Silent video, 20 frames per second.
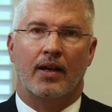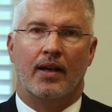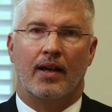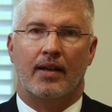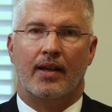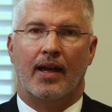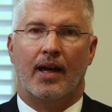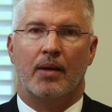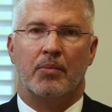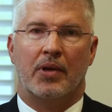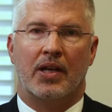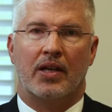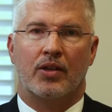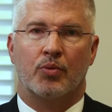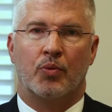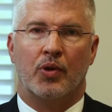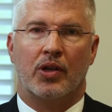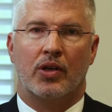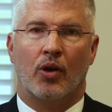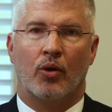and that
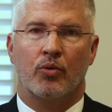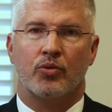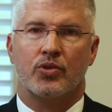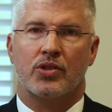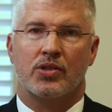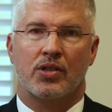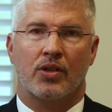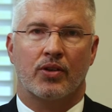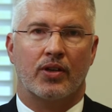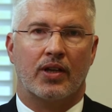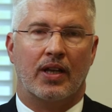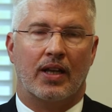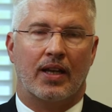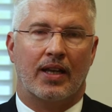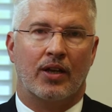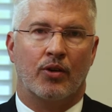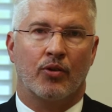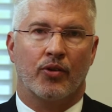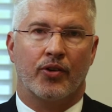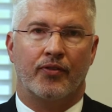means we don't just look at
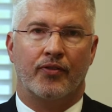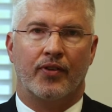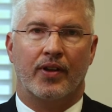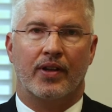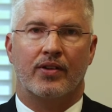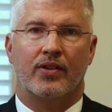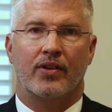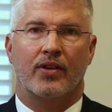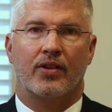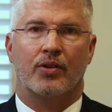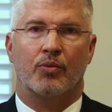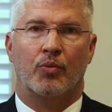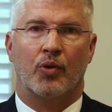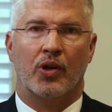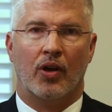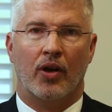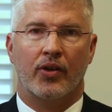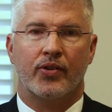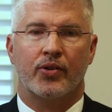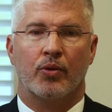legal defenses.
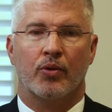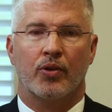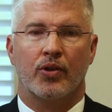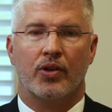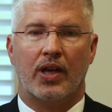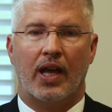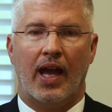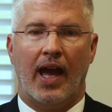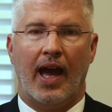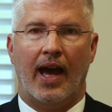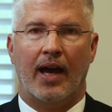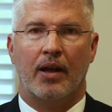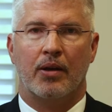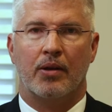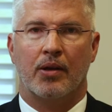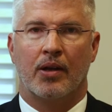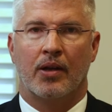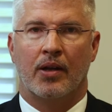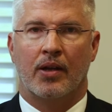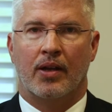We also look at
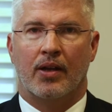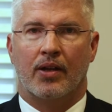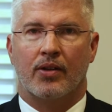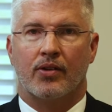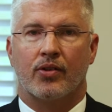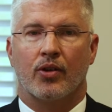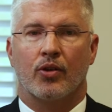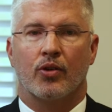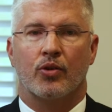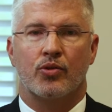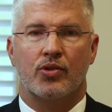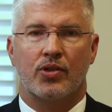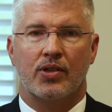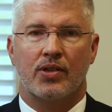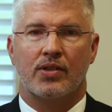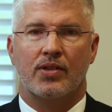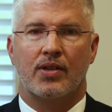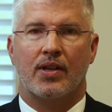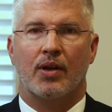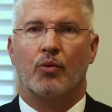
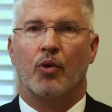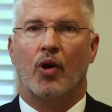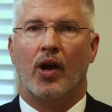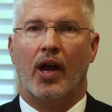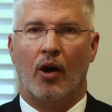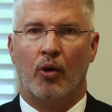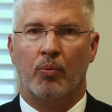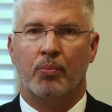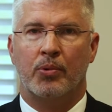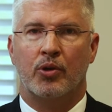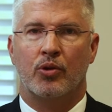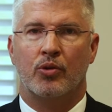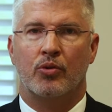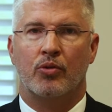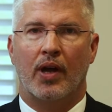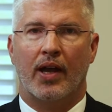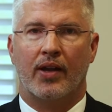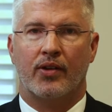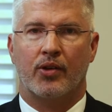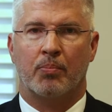solutions that will help
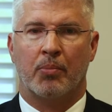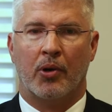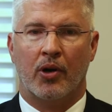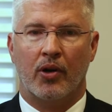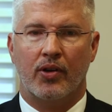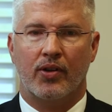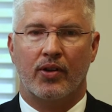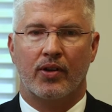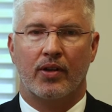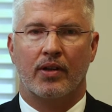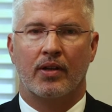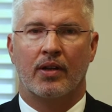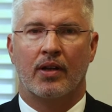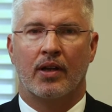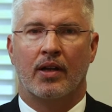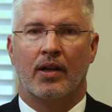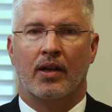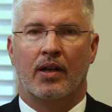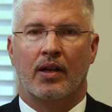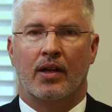you as a person
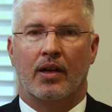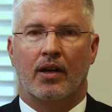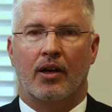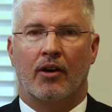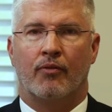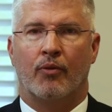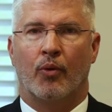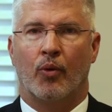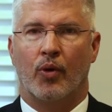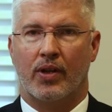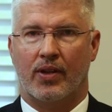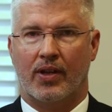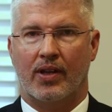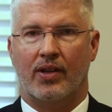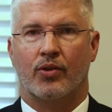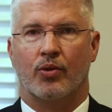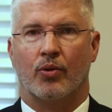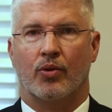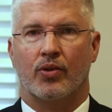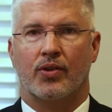avoid
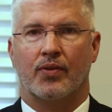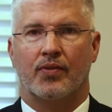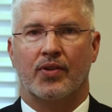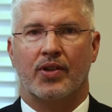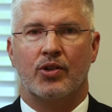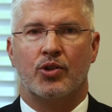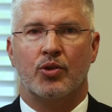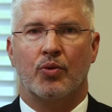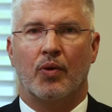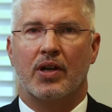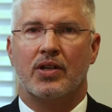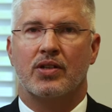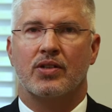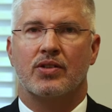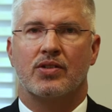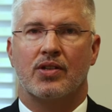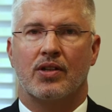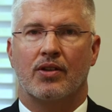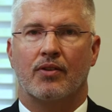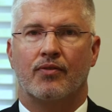these sorts of
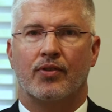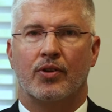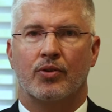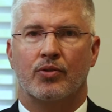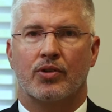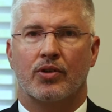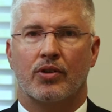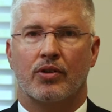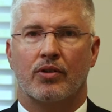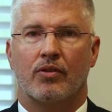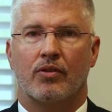situations in the future.